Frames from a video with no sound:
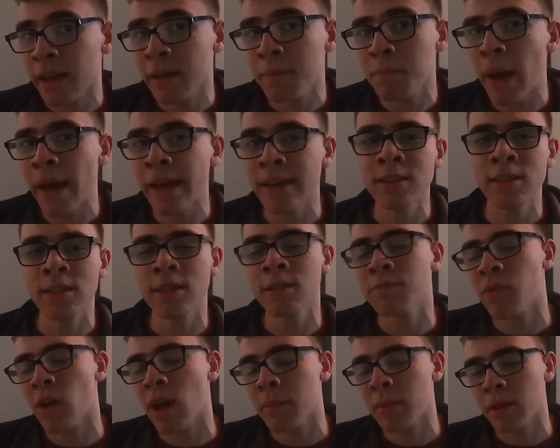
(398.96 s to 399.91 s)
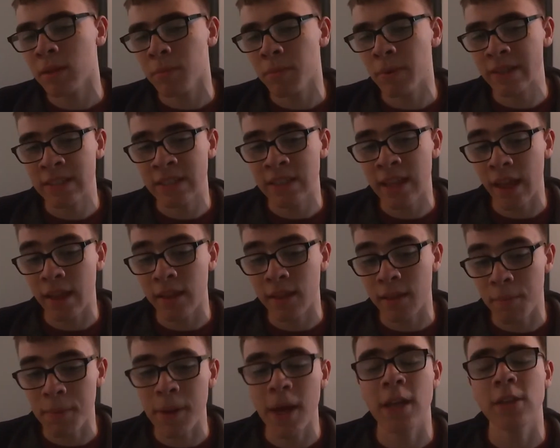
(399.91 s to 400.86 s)
makes his family under pressure that
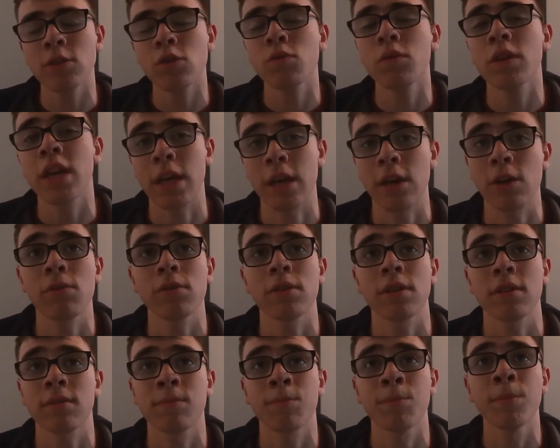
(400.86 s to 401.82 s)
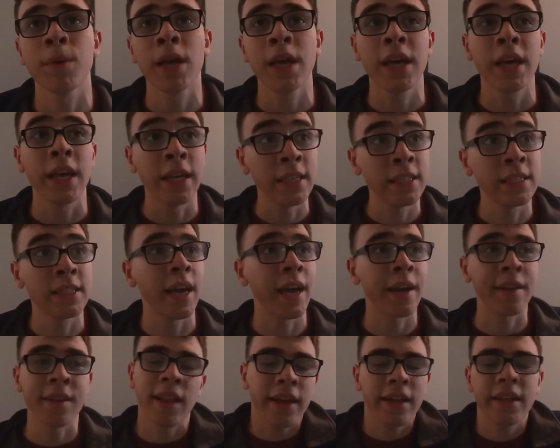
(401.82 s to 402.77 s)
the person who killed is
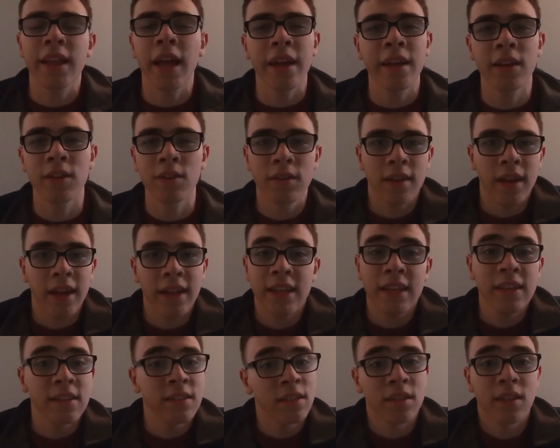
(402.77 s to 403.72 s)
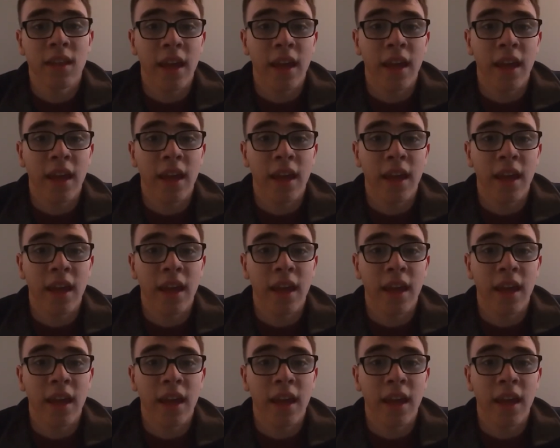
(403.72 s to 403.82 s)
dead, like they killed him, the